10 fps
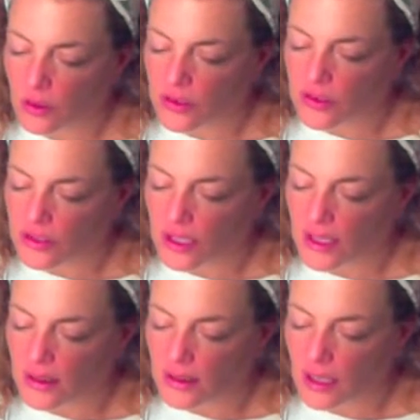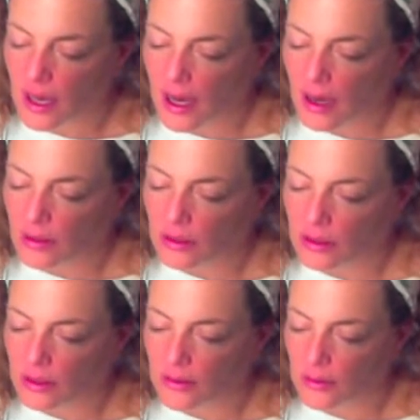understand how to
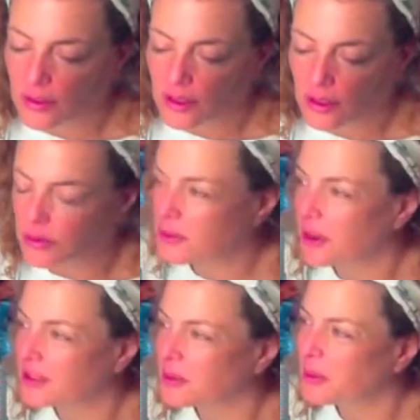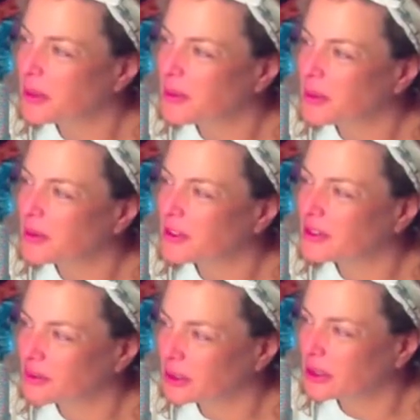live with irresponsible people.
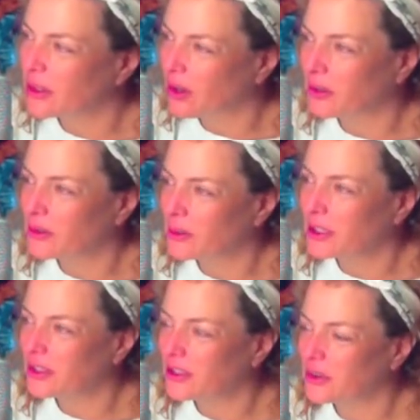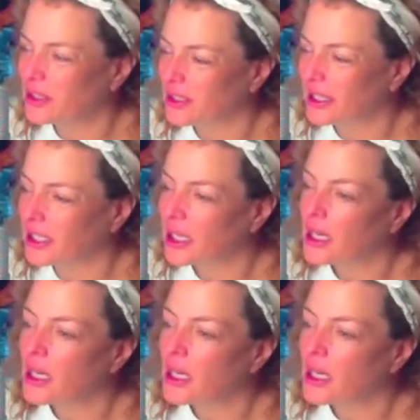It's really hard for me to do it. Like,